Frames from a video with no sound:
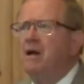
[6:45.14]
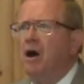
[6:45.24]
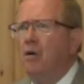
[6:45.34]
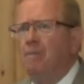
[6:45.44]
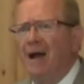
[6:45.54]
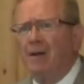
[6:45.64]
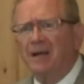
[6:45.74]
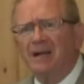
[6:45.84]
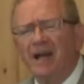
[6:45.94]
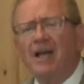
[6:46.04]
about
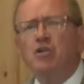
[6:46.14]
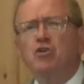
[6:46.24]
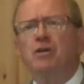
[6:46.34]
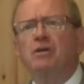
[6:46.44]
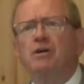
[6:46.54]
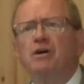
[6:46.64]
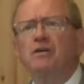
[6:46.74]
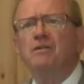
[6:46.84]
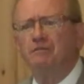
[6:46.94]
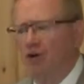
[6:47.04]
an ancient
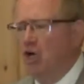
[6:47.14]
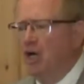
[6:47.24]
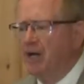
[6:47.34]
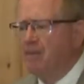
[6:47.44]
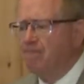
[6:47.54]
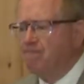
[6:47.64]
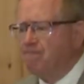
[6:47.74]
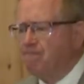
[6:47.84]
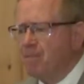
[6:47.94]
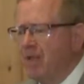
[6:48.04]
flood
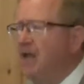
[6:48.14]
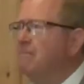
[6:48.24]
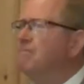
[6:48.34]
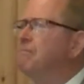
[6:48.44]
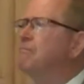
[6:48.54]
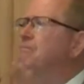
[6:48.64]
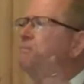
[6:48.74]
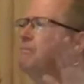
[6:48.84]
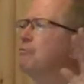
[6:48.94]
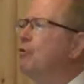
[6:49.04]
in
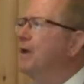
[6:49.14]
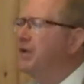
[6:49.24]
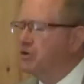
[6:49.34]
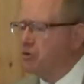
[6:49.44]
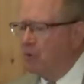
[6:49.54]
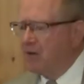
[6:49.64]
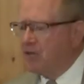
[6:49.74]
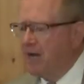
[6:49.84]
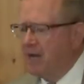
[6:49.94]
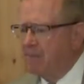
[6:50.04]
prehistoric
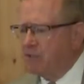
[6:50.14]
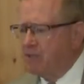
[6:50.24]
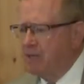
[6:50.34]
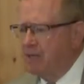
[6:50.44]
times.